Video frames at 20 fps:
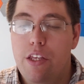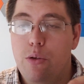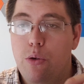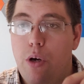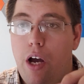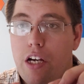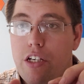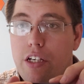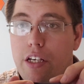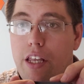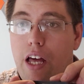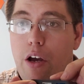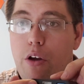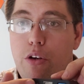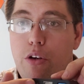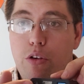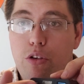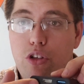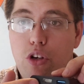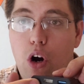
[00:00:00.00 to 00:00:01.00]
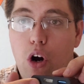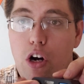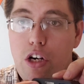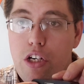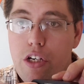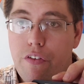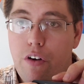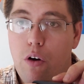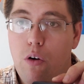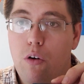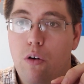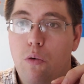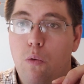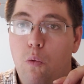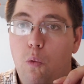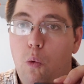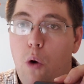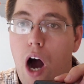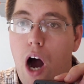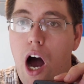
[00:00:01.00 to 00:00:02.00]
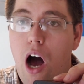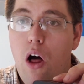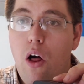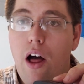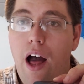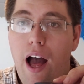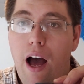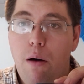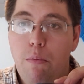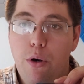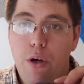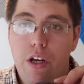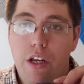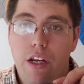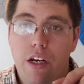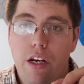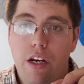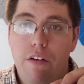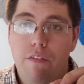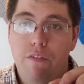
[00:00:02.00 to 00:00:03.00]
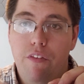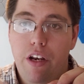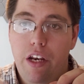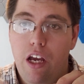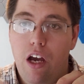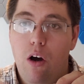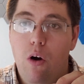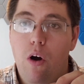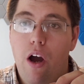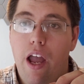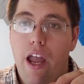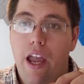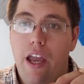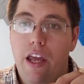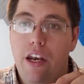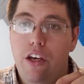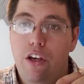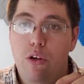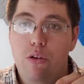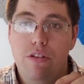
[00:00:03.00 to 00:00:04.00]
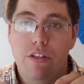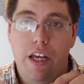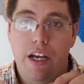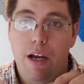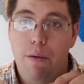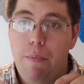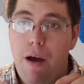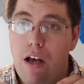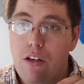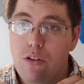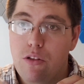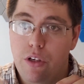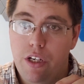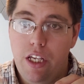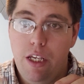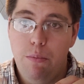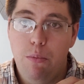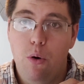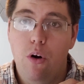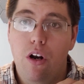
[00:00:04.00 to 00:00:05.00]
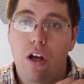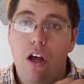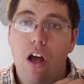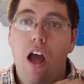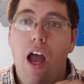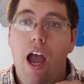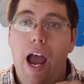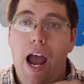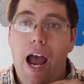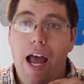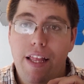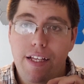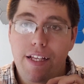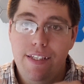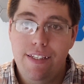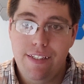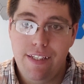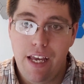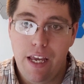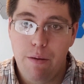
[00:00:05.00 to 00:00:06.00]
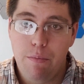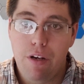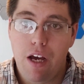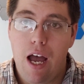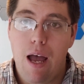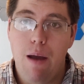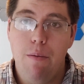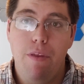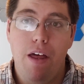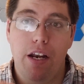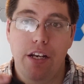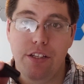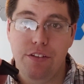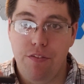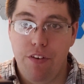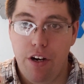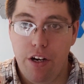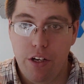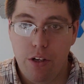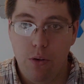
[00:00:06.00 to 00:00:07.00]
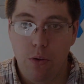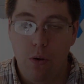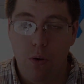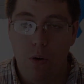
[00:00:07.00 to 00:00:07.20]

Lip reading: this will actually allow you to charge your phone while outputting video and using like a mouse or keyboard at the same time. That is very